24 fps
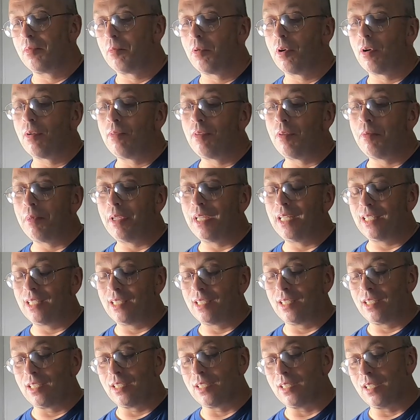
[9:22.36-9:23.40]
probably made
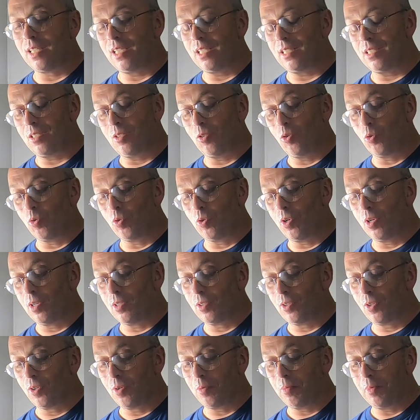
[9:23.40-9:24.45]
in the States, no
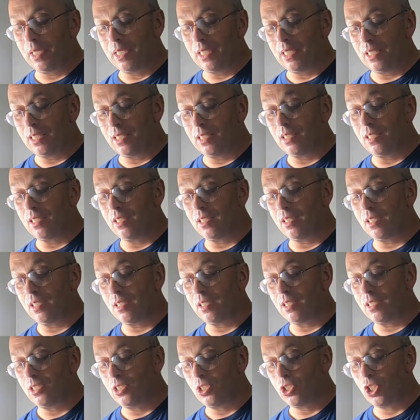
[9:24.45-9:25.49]
longer made in
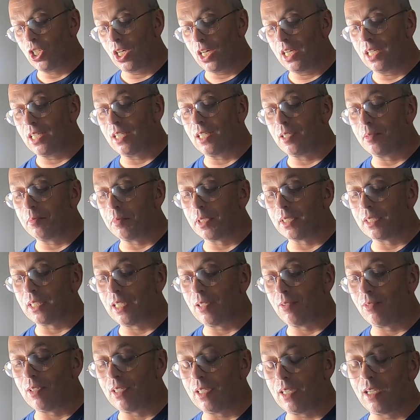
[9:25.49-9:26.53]
China. But
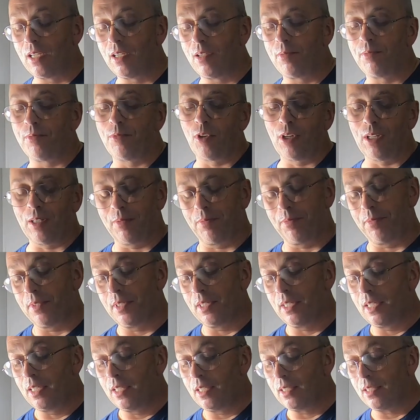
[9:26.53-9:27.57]
anyway, well,
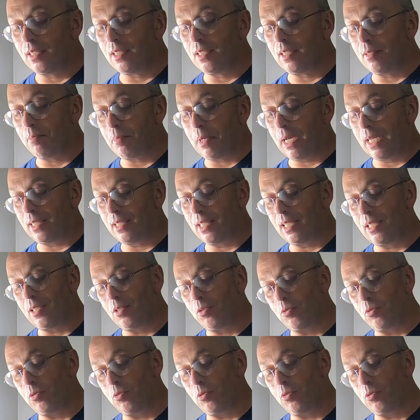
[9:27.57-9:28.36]
back then